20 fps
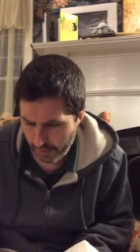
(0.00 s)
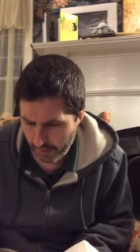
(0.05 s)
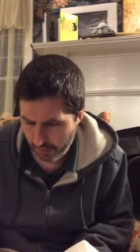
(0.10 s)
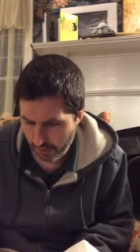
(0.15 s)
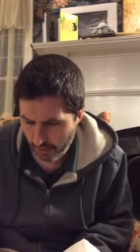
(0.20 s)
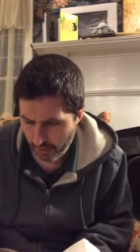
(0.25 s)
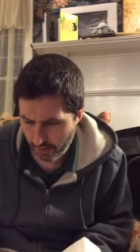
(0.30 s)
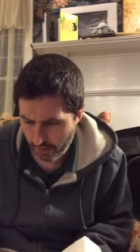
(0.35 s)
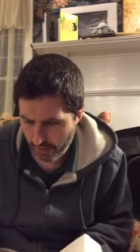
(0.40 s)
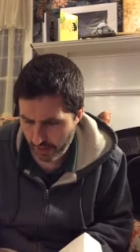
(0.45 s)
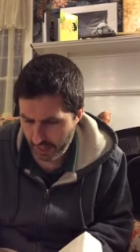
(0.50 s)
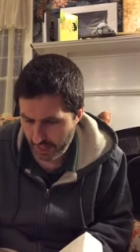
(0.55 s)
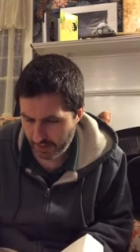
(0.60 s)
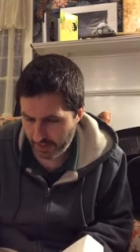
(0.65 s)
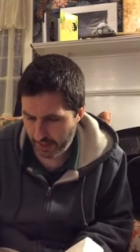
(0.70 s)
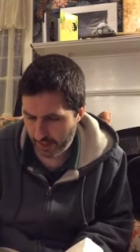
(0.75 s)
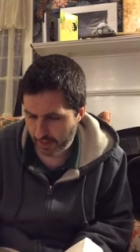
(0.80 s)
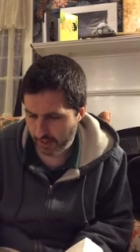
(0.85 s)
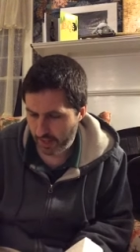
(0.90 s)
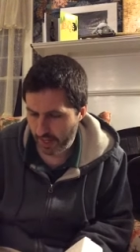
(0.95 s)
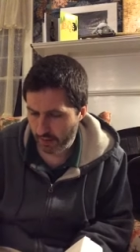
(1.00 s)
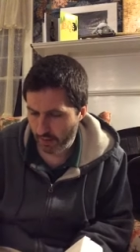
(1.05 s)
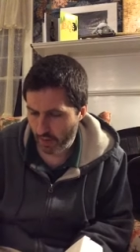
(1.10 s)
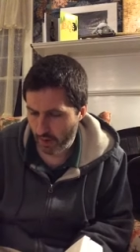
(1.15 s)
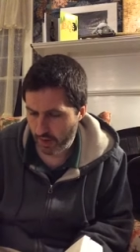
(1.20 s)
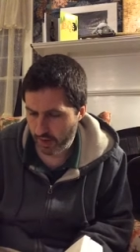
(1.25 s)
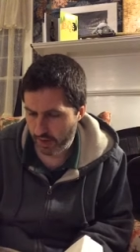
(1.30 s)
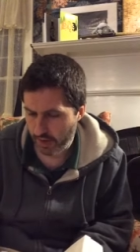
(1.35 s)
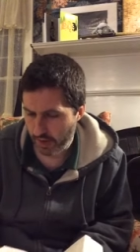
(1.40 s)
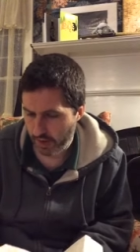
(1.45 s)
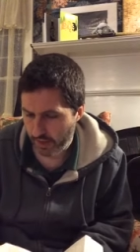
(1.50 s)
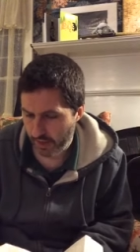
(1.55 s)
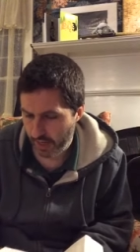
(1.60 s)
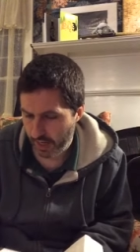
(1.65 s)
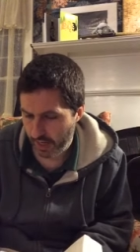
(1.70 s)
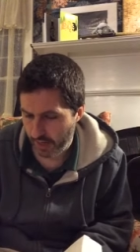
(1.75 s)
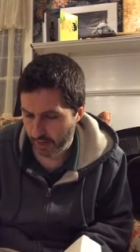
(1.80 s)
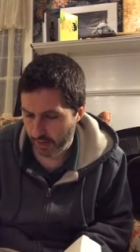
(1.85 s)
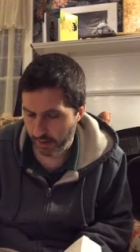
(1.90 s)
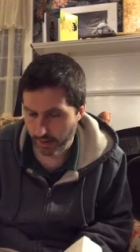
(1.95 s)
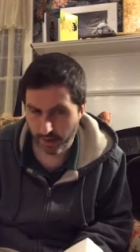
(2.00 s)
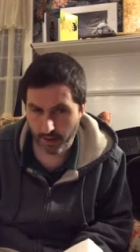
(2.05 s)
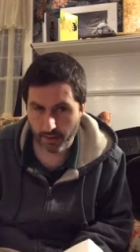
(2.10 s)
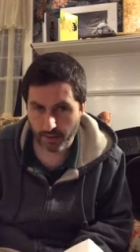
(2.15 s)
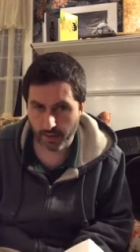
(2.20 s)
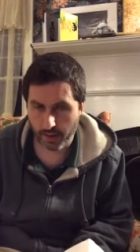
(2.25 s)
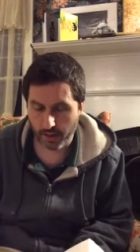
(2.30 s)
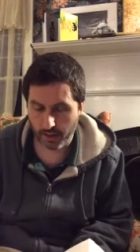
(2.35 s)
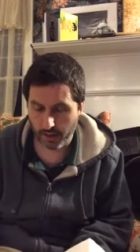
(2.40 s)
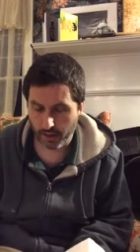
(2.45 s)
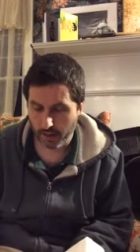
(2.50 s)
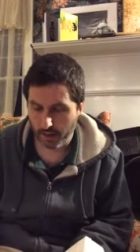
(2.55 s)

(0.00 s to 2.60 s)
My friend asked that same question as he handed it over.